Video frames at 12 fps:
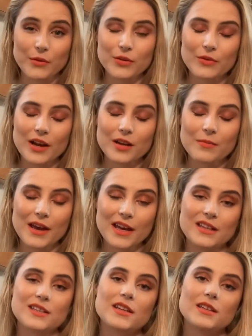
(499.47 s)
would
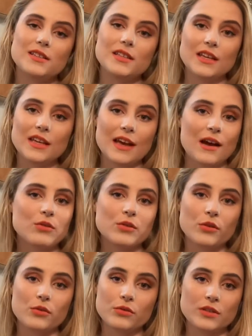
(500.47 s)
recommend seeking out
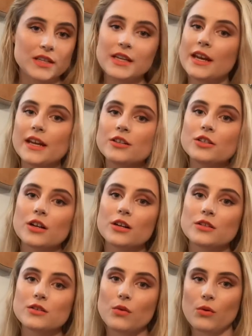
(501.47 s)
local
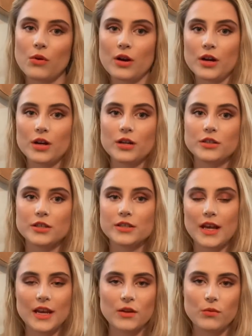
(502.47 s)
teenagers or
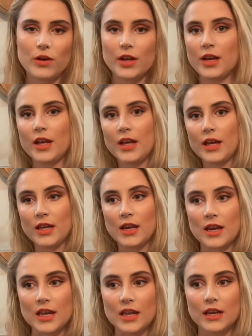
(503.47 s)
just anyone
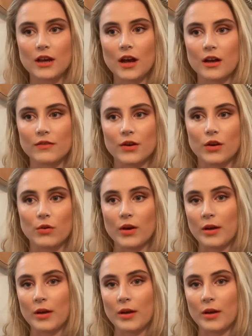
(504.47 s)
in need of a quick